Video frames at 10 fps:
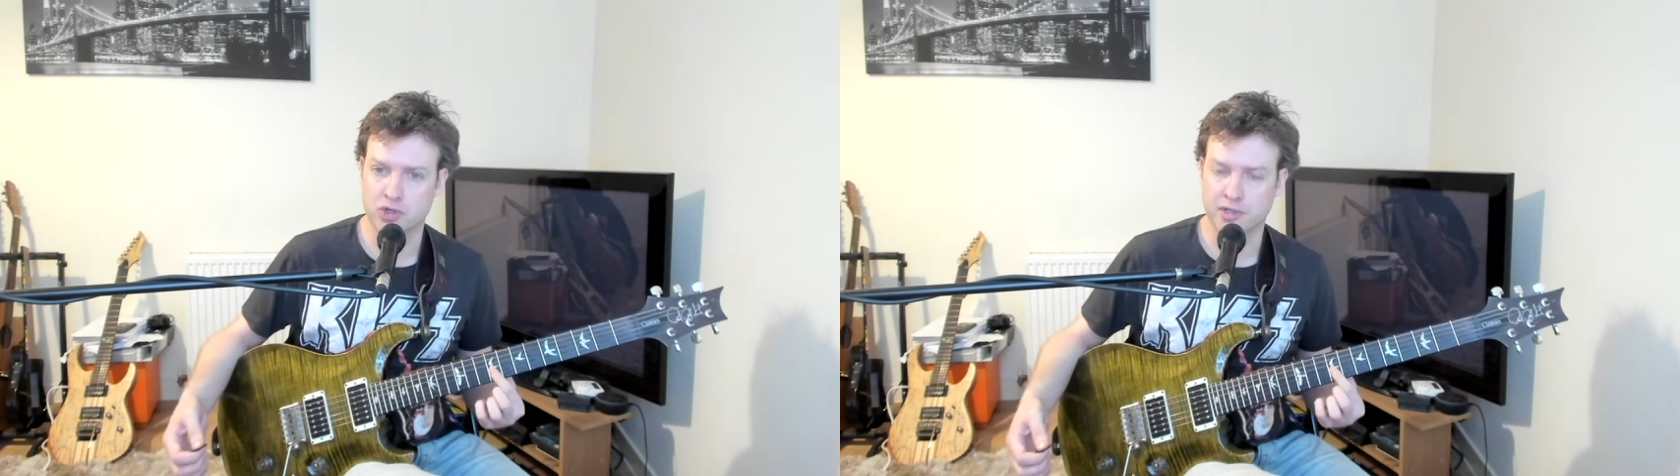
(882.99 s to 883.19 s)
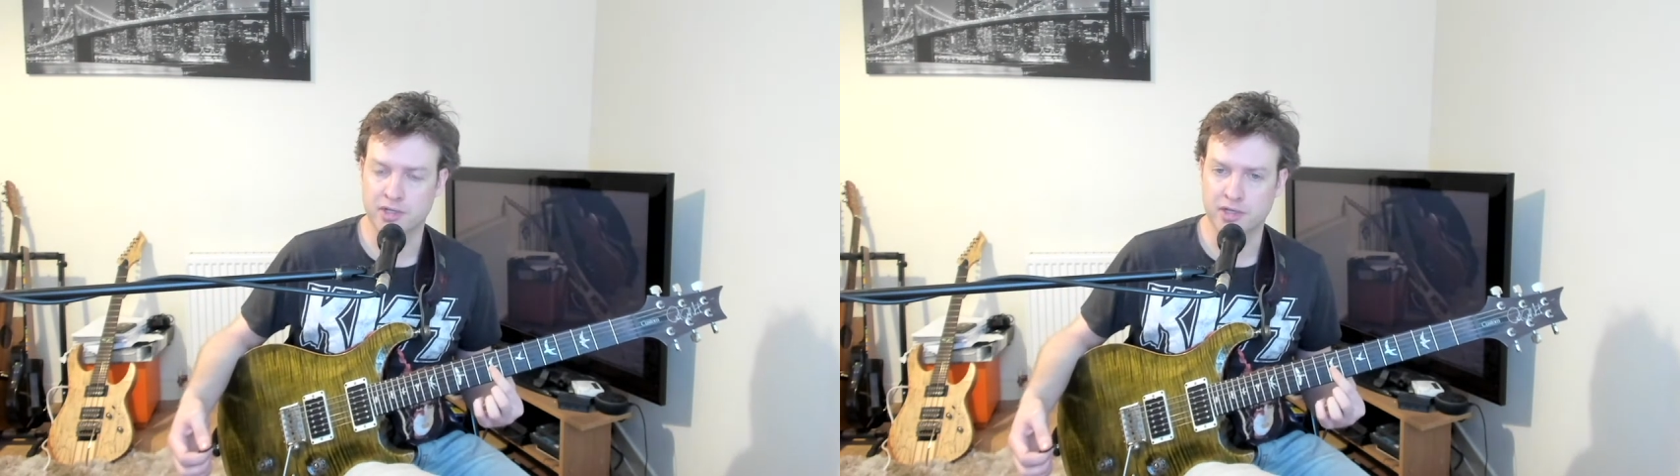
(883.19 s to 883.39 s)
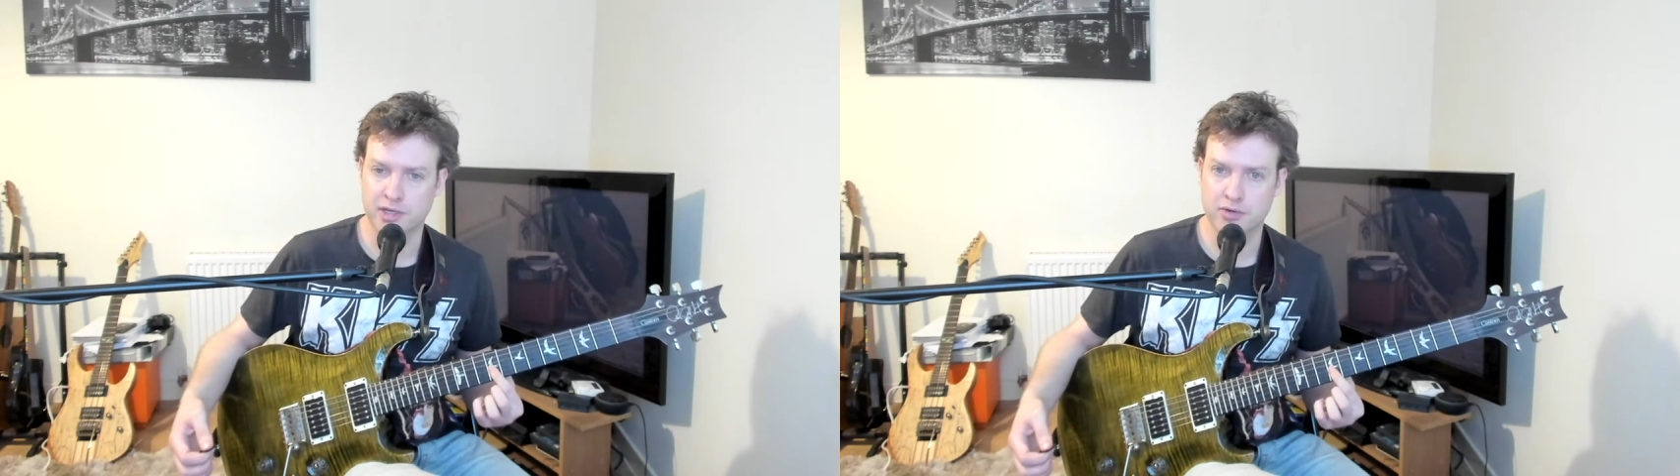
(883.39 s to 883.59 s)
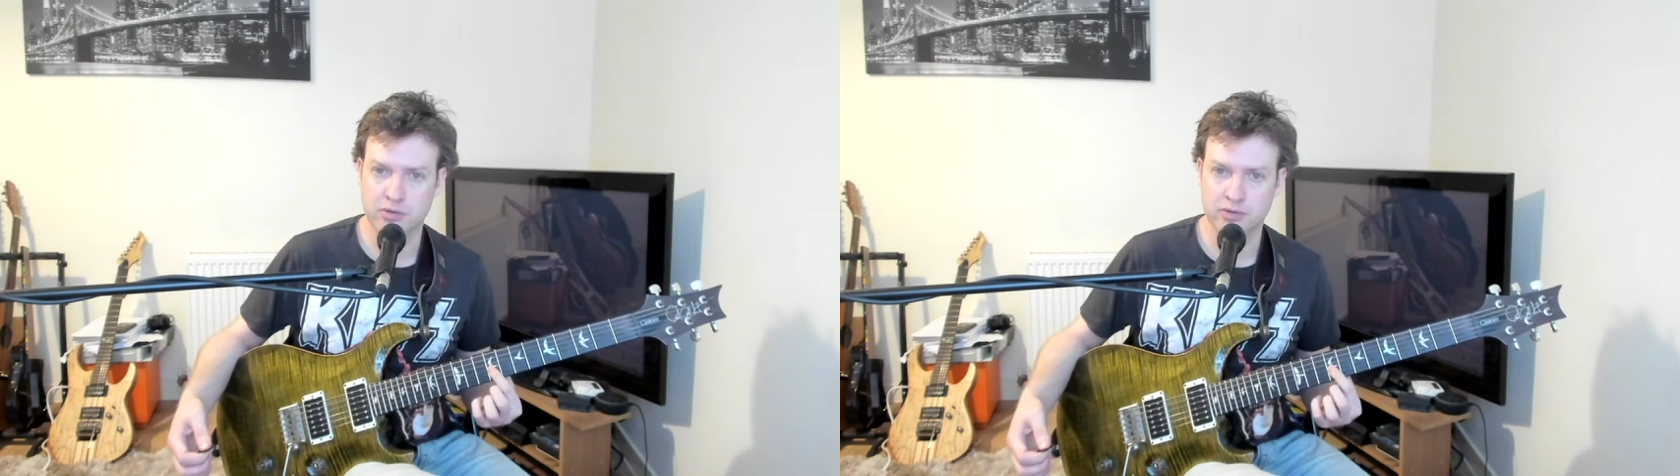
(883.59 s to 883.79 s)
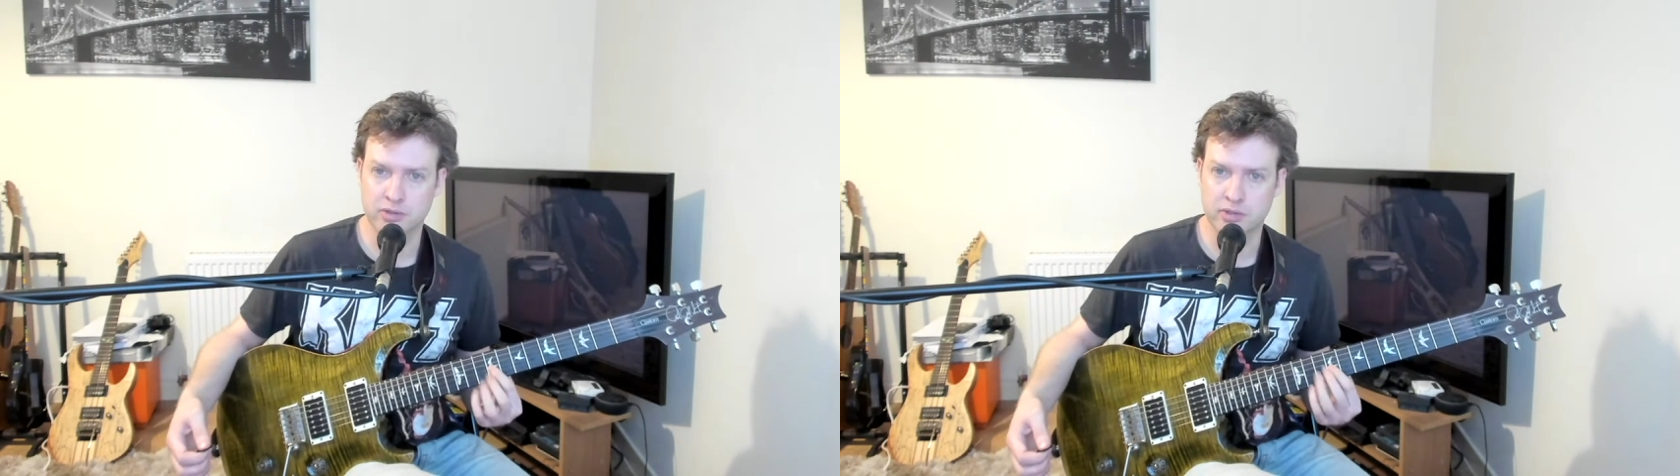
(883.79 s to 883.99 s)
the E
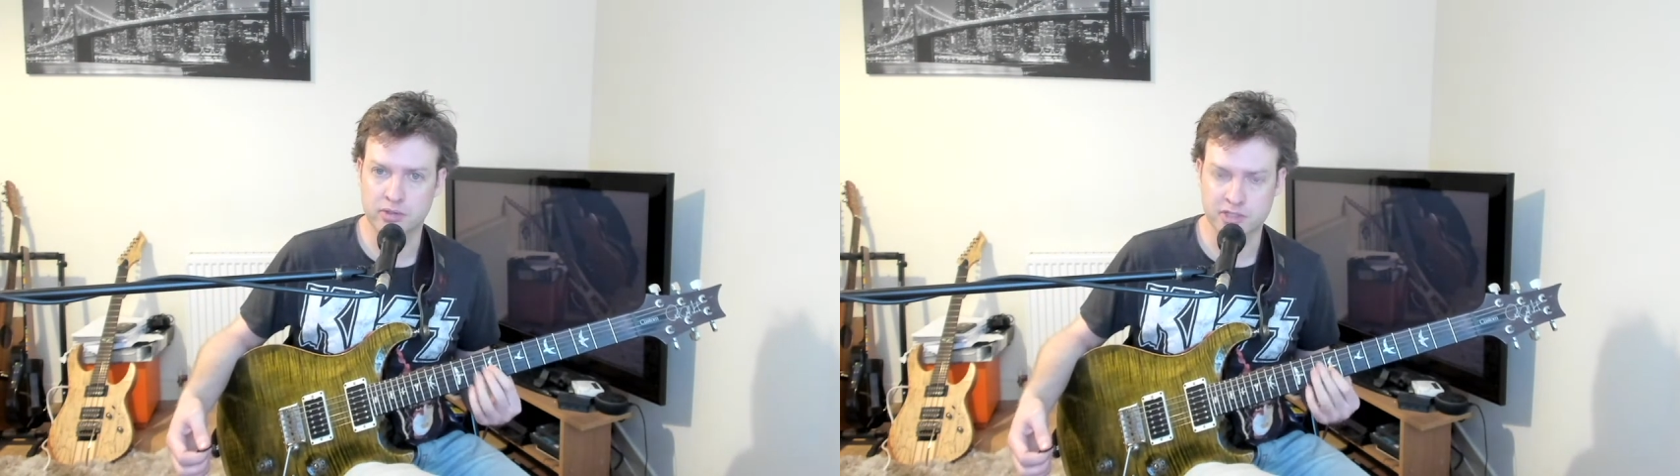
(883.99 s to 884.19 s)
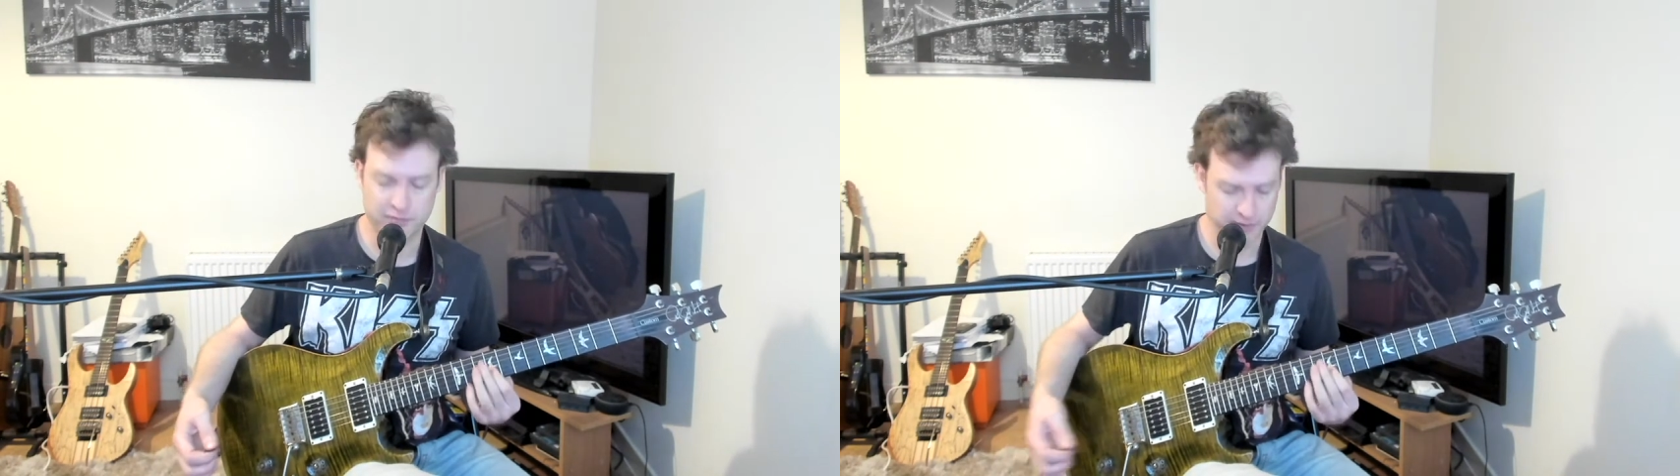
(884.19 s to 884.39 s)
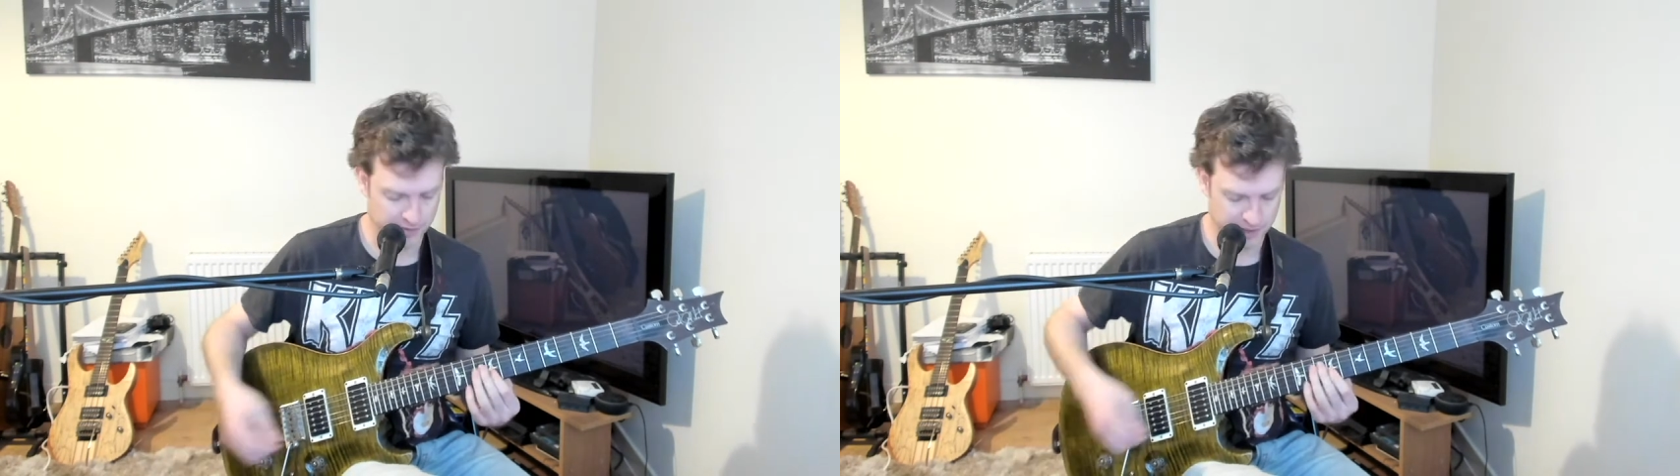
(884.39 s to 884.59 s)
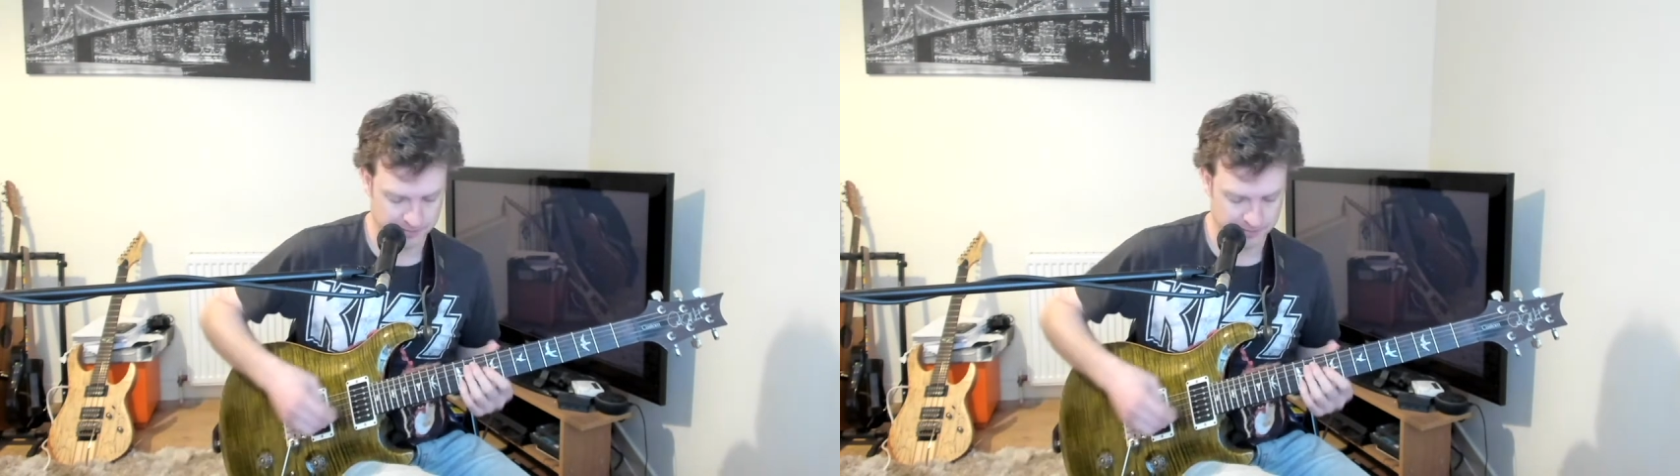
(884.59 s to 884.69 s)
note on the 7th fret.